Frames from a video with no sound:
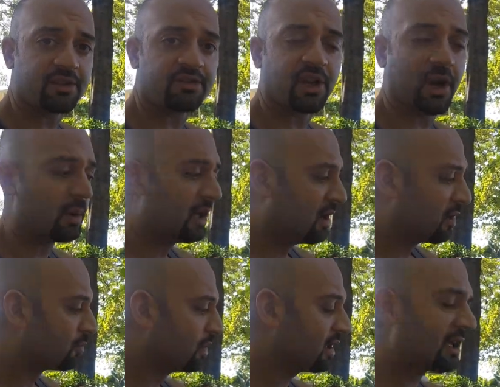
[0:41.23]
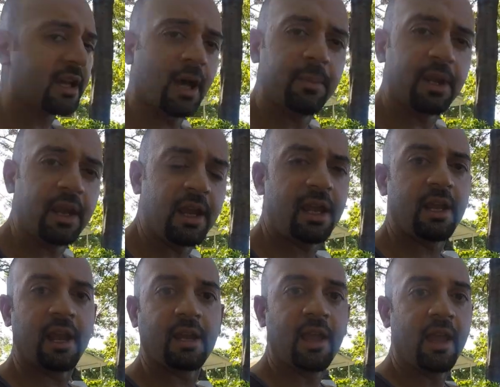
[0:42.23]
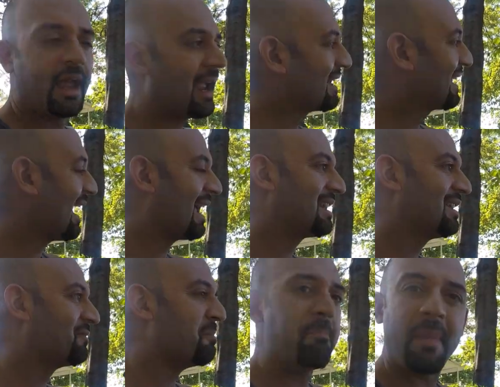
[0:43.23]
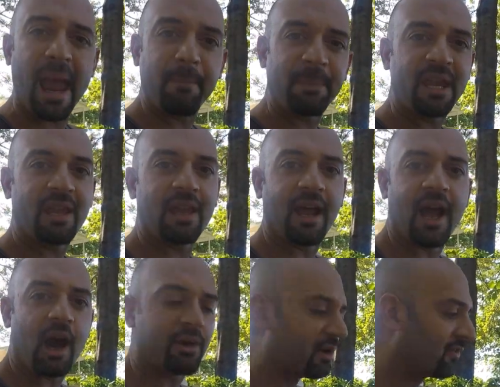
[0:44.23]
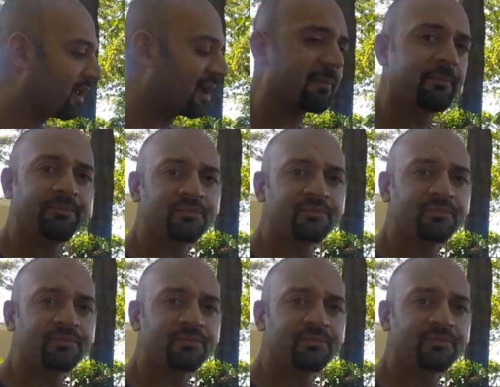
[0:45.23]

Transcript: And so, really coming in and, and kind of mapping it out of like,